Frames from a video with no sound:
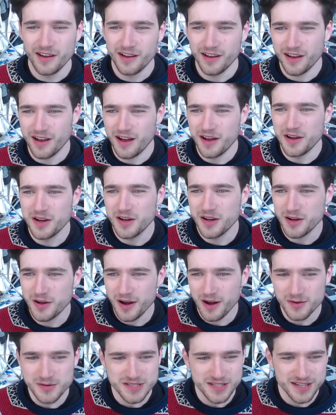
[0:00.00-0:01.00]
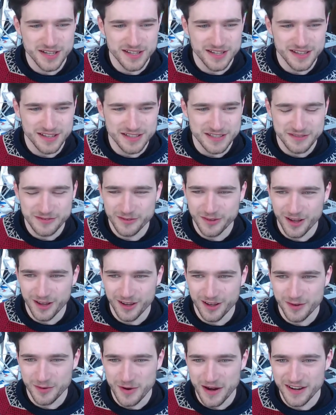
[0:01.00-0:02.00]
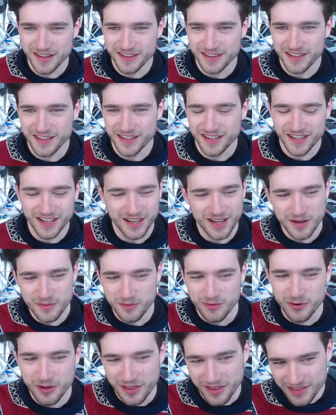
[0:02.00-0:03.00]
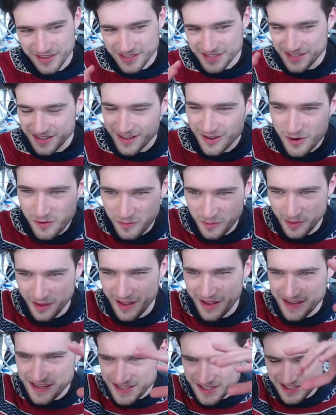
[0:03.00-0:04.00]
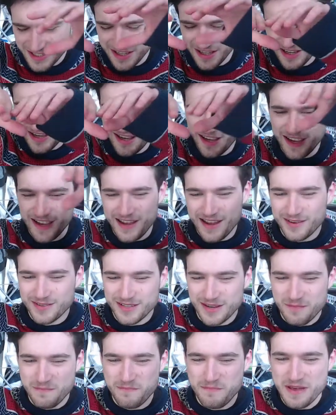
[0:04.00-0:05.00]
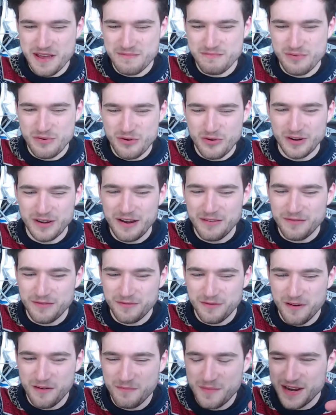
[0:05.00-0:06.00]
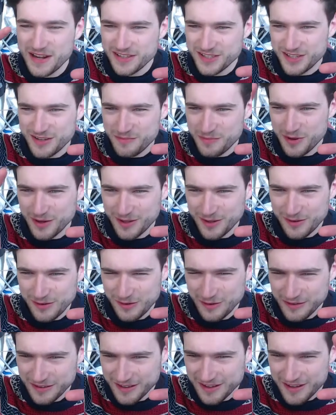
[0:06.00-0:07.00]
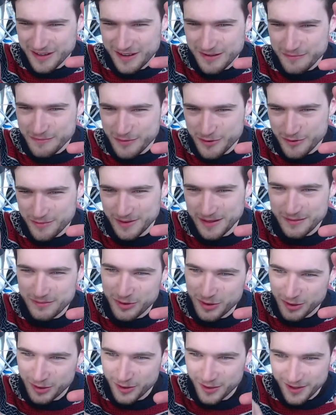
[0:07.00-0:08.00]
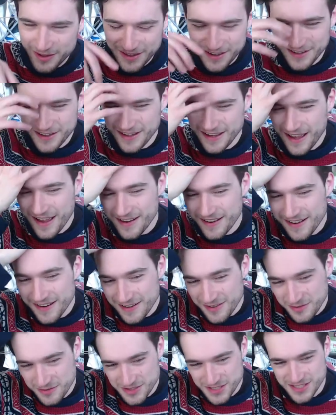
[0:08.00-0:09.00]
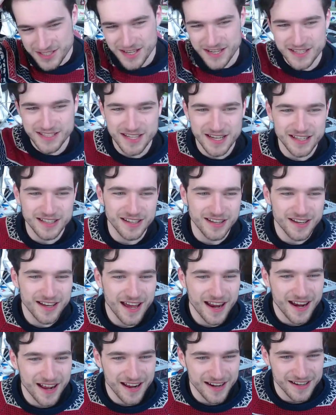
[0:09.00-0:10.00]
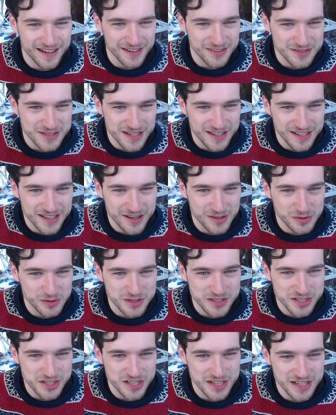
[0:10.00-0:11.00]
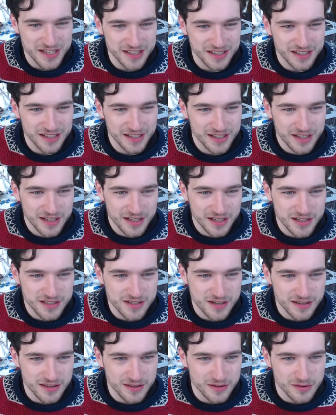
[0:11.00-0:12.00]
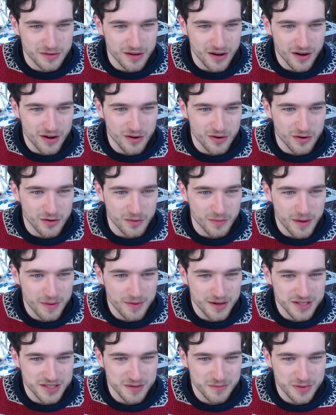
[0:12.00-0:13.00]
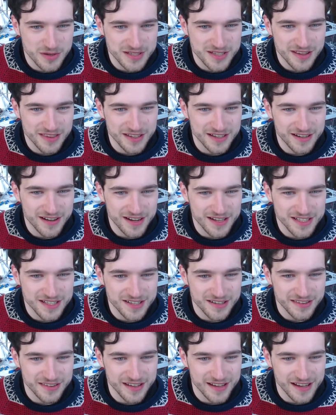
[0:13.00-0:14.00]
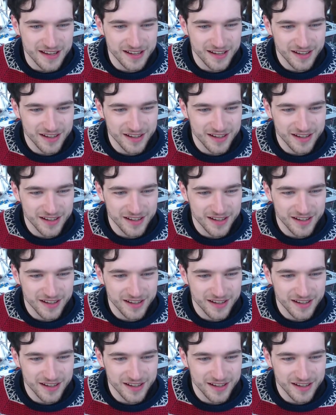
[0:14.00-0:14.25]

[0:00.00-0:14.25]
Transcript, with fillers: Uh, I was looking at this uh, Reddit thing before they had this thing called Place. It was like a big board, and every five minutes you could put a little boobly boo. And then I was just like sitting, looking at it. I was looking at all this shit because I thought, oh, maybe I should put something nice on there.